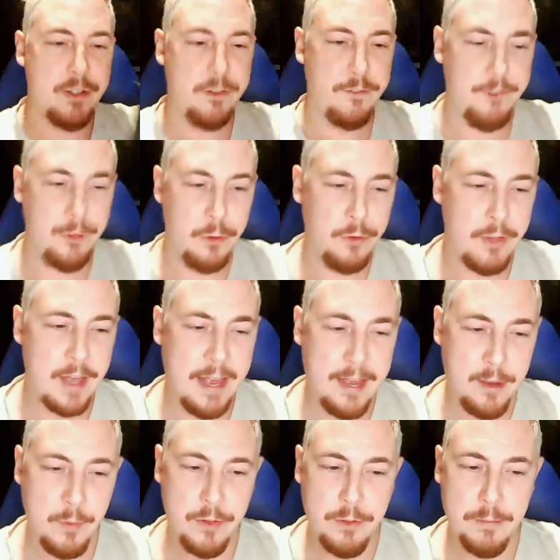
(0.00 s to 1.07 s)
Fill the
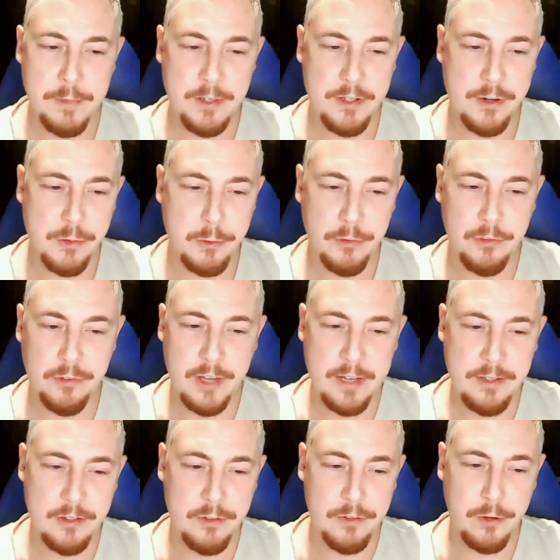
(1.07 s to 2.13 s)
air with a mystical
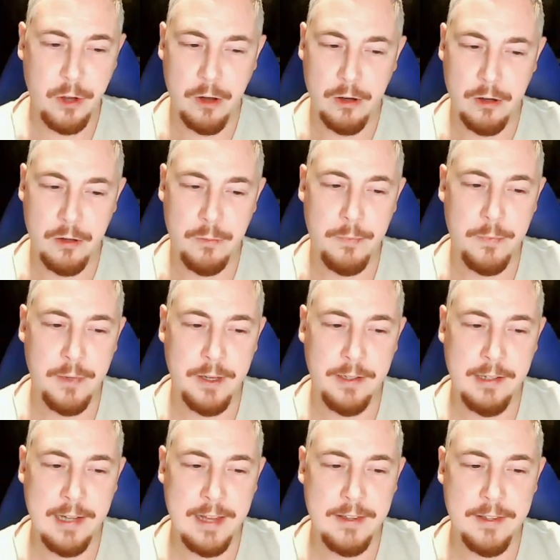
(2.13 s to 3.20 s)
sense of calm
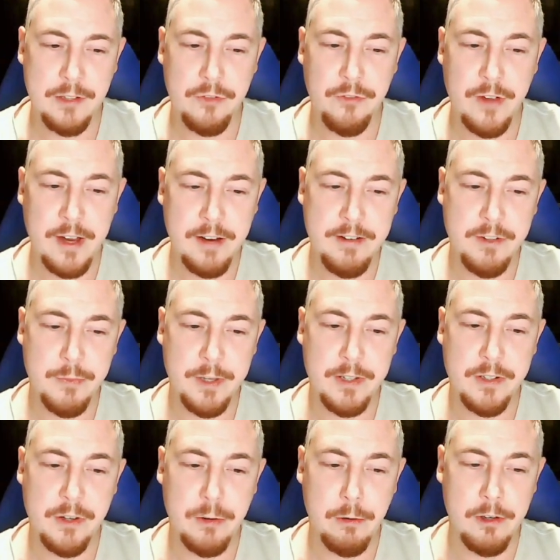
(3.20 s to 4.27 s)
and let this fairy's
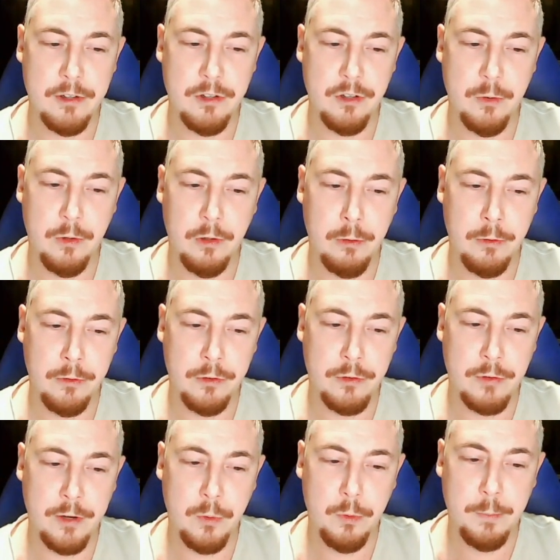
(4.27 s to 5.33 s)
mist guide you along the tranquil